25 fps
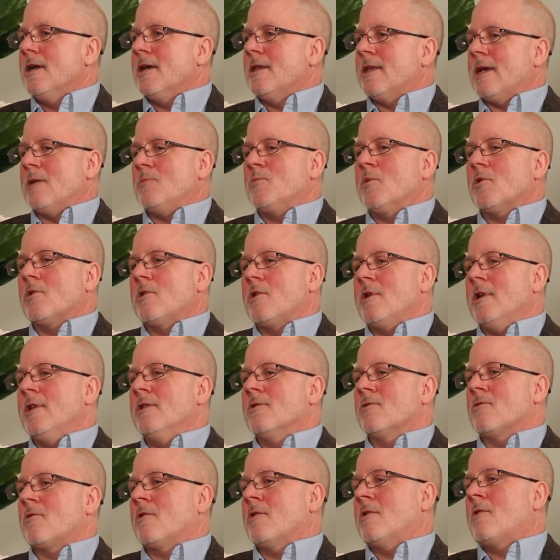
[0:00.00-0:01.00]
and then put it
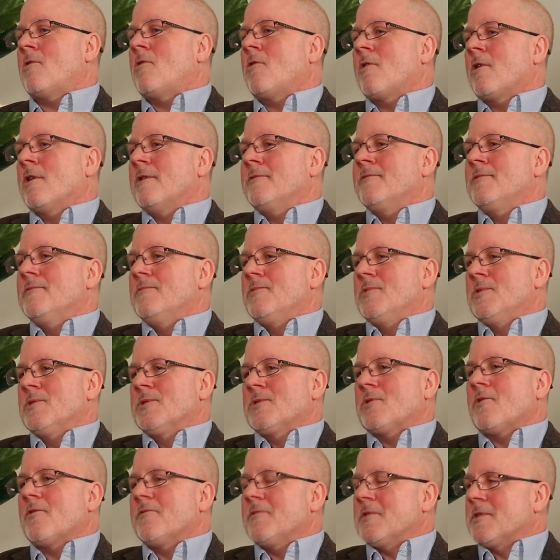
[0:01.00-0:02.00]
either on a hard
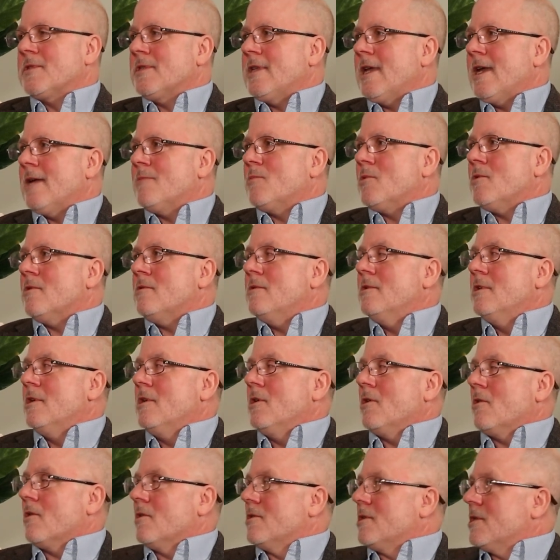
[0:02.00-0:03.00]
surface table
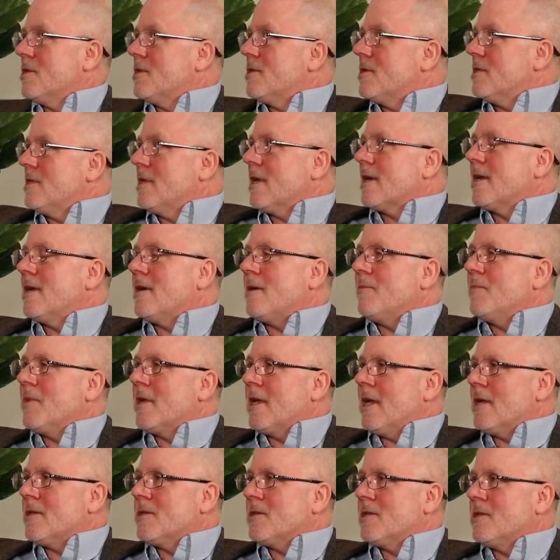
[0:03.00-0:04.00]
or just stick it up
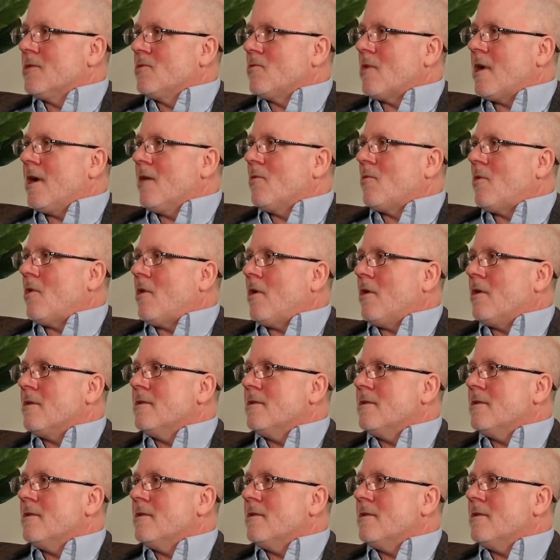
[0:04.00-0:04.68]
against the drywall,